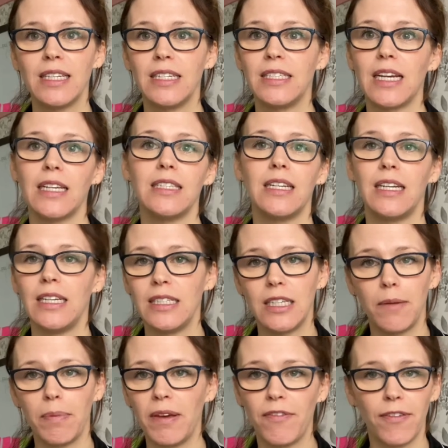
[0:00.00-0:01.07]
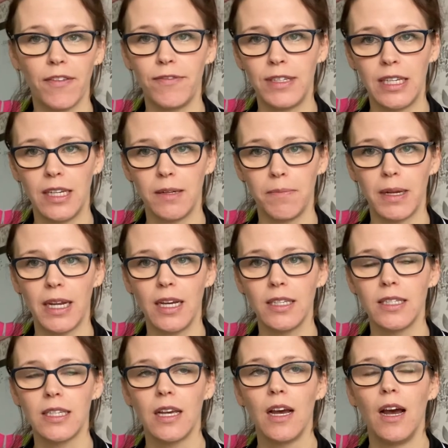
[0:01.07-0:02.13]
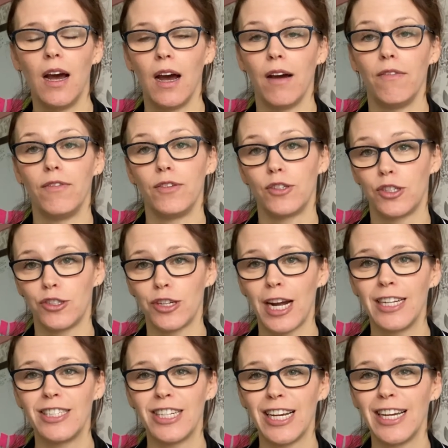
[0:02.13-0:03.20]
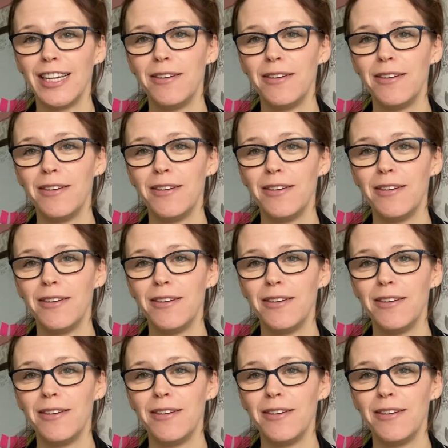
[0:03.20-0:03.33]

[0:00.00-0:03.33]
It doesn't need to be 15 minutes of stretching.